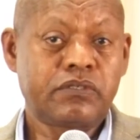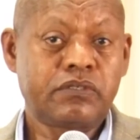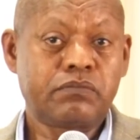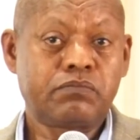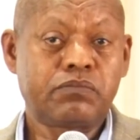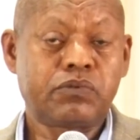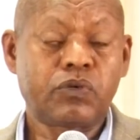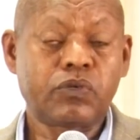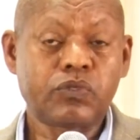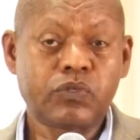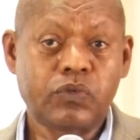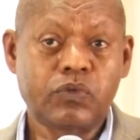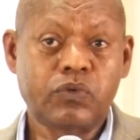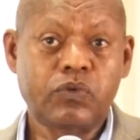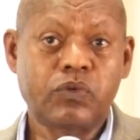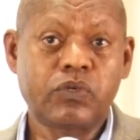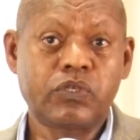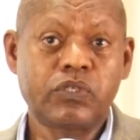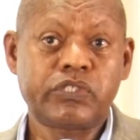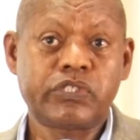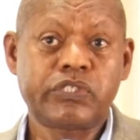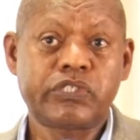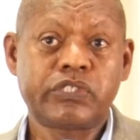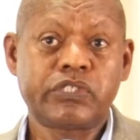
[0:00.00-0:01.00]

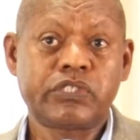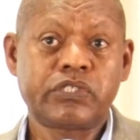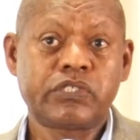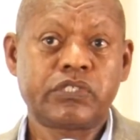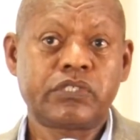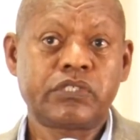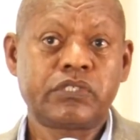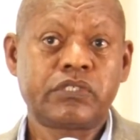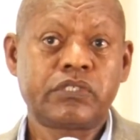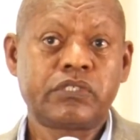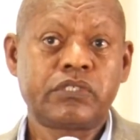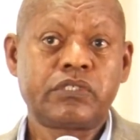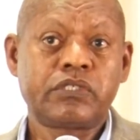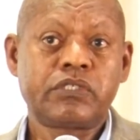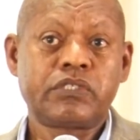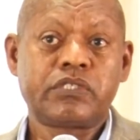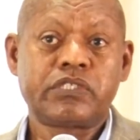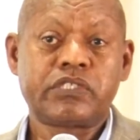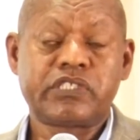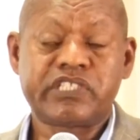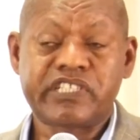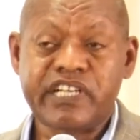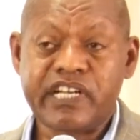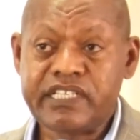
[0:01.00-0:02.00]
protocols,
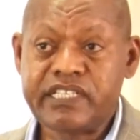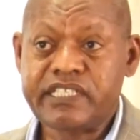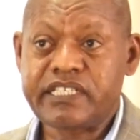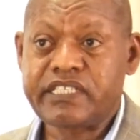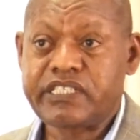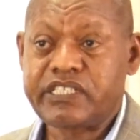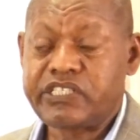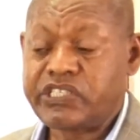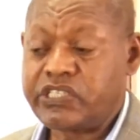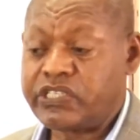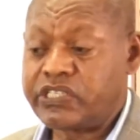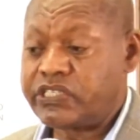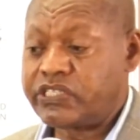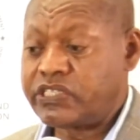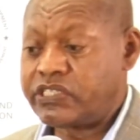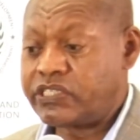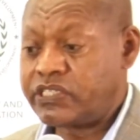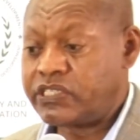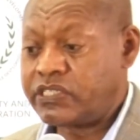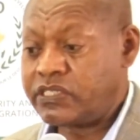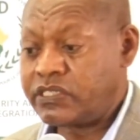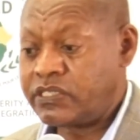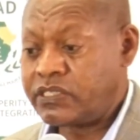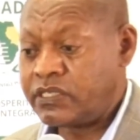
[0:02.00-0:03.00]

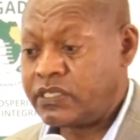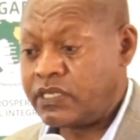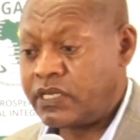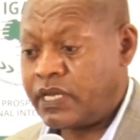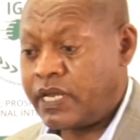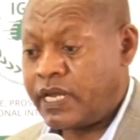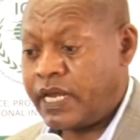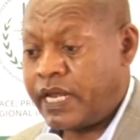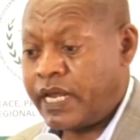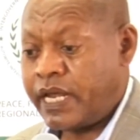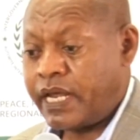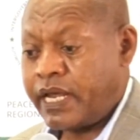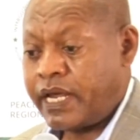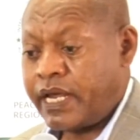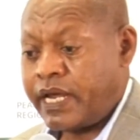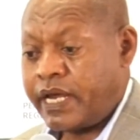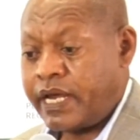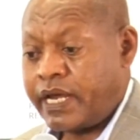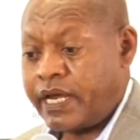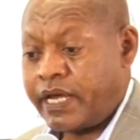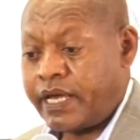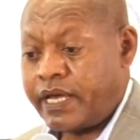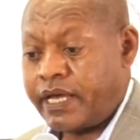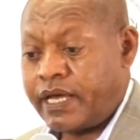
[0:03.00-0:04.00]
strategies,
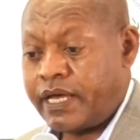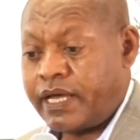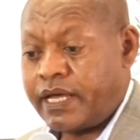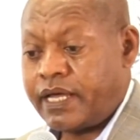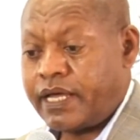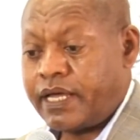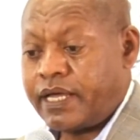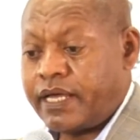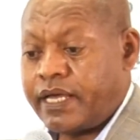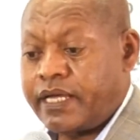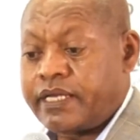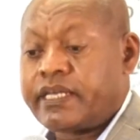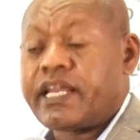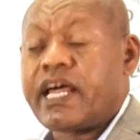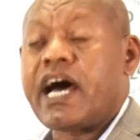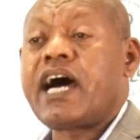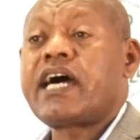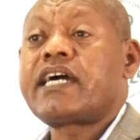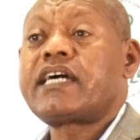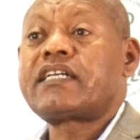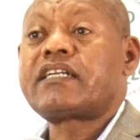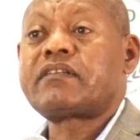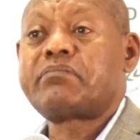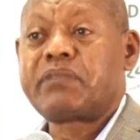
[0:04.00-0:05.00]
and
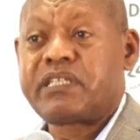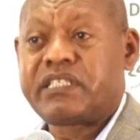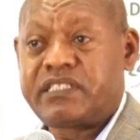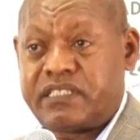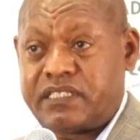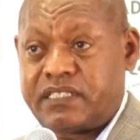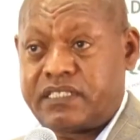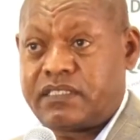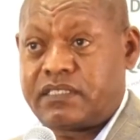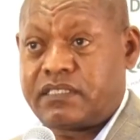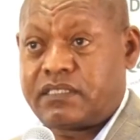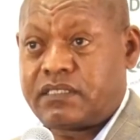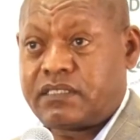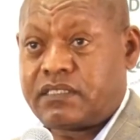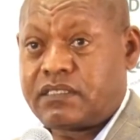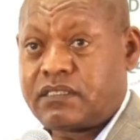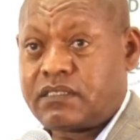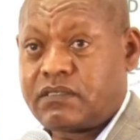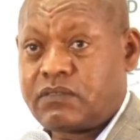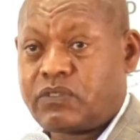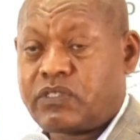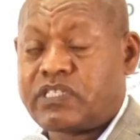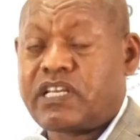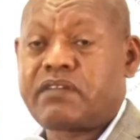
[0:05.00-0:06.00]
agreements
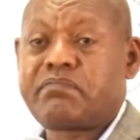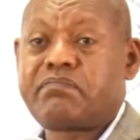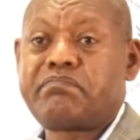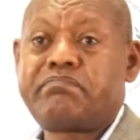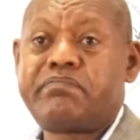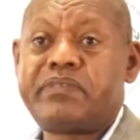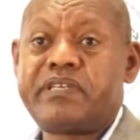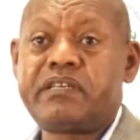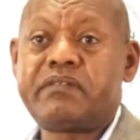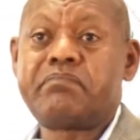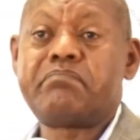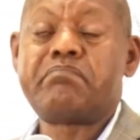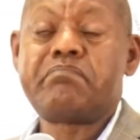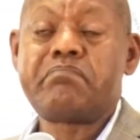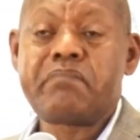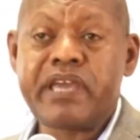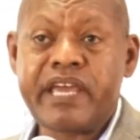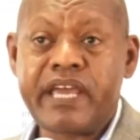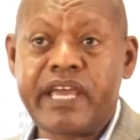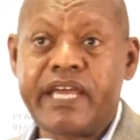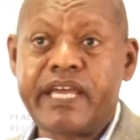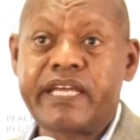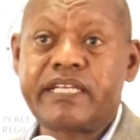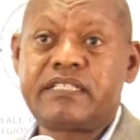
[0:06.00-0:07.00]
which have been
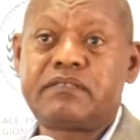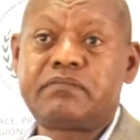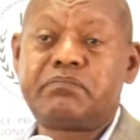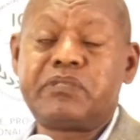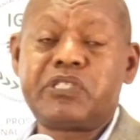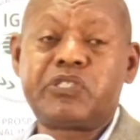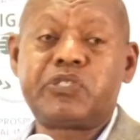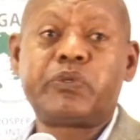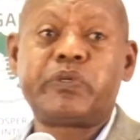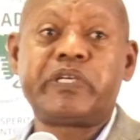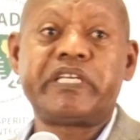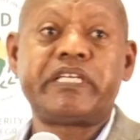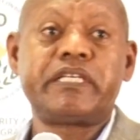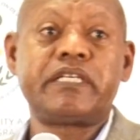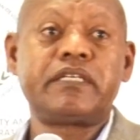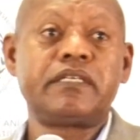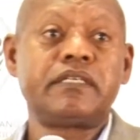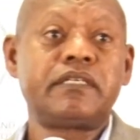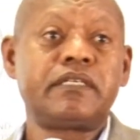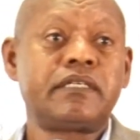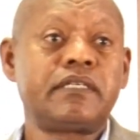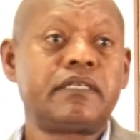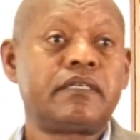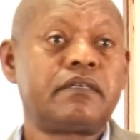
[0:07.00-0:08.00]
made
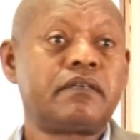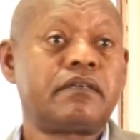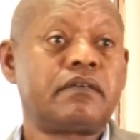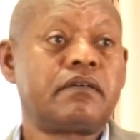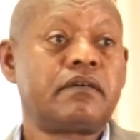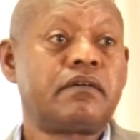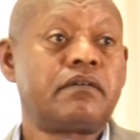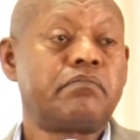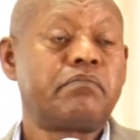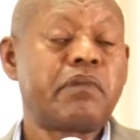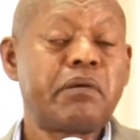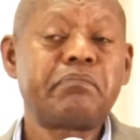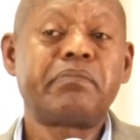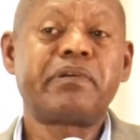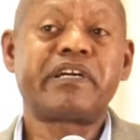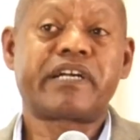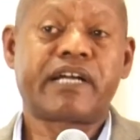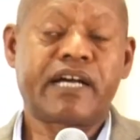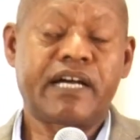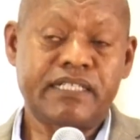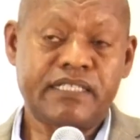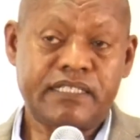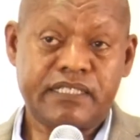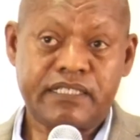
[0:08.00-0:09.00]
between member
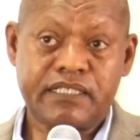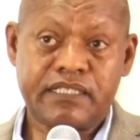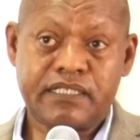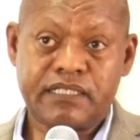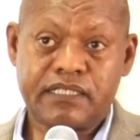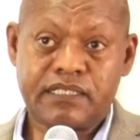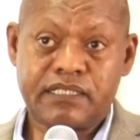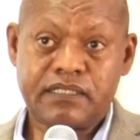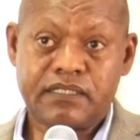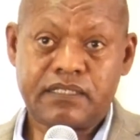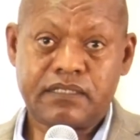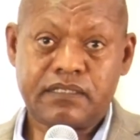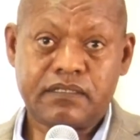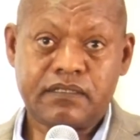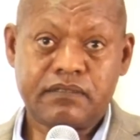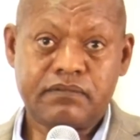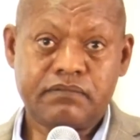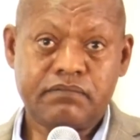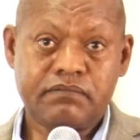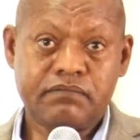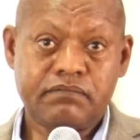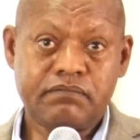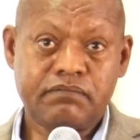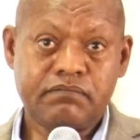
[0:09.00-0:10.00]
countries,
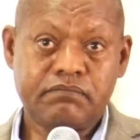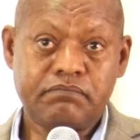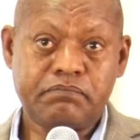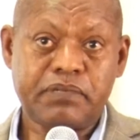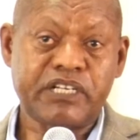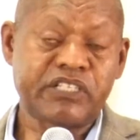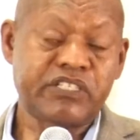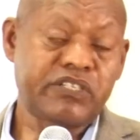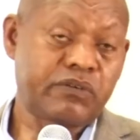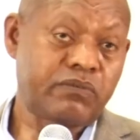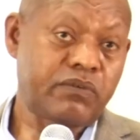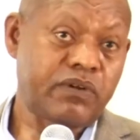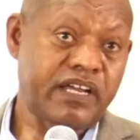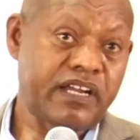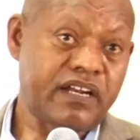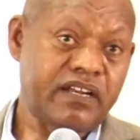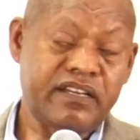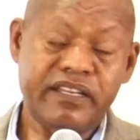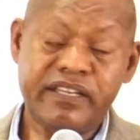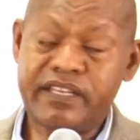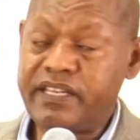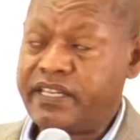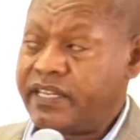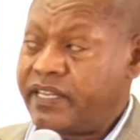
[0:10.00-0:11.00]

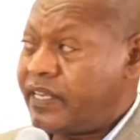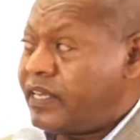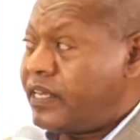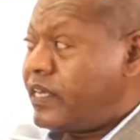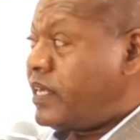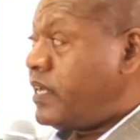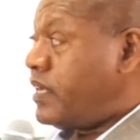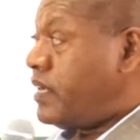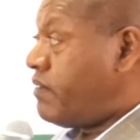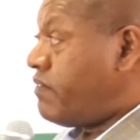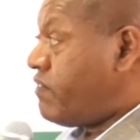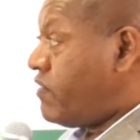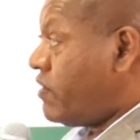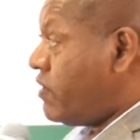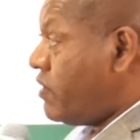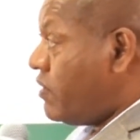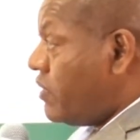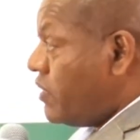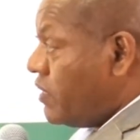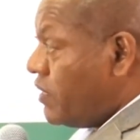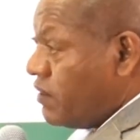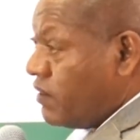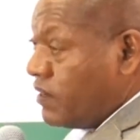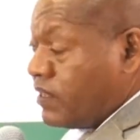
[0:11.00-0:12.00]
particularly,
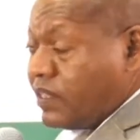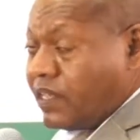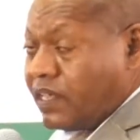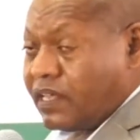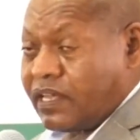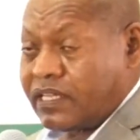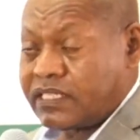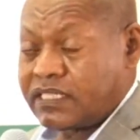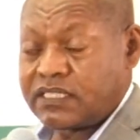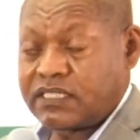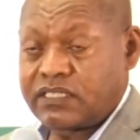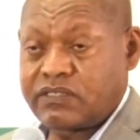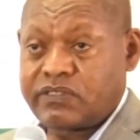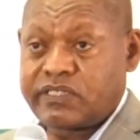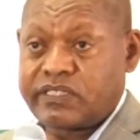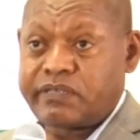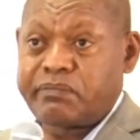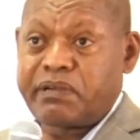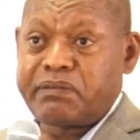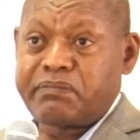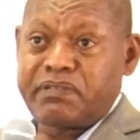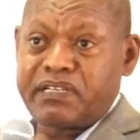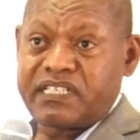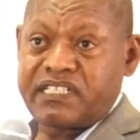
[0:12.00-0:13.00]
as you
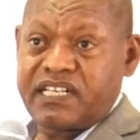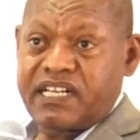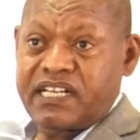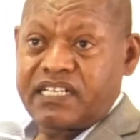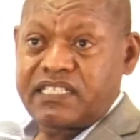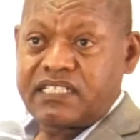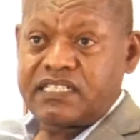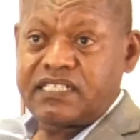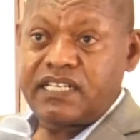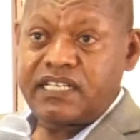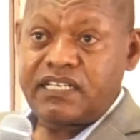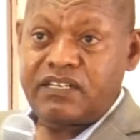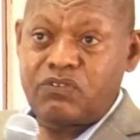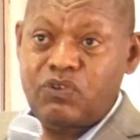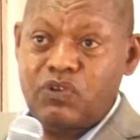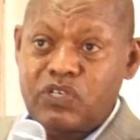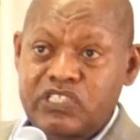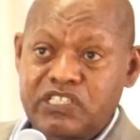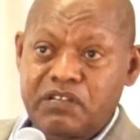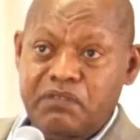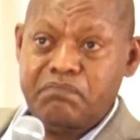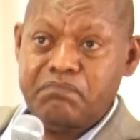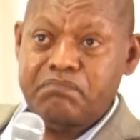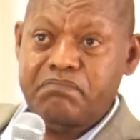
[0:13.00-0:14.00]
remember that the
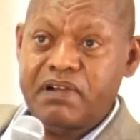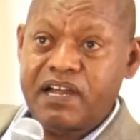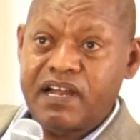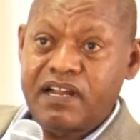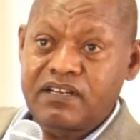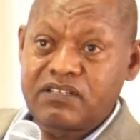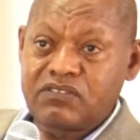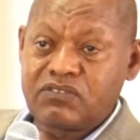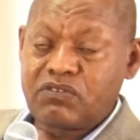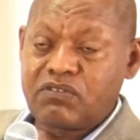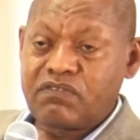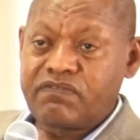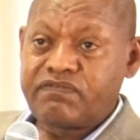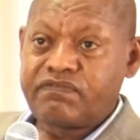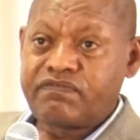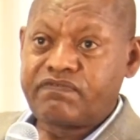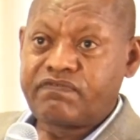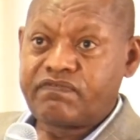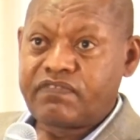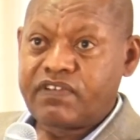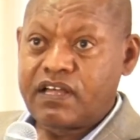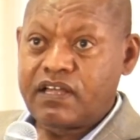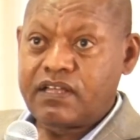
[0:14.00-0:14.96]
northern parts of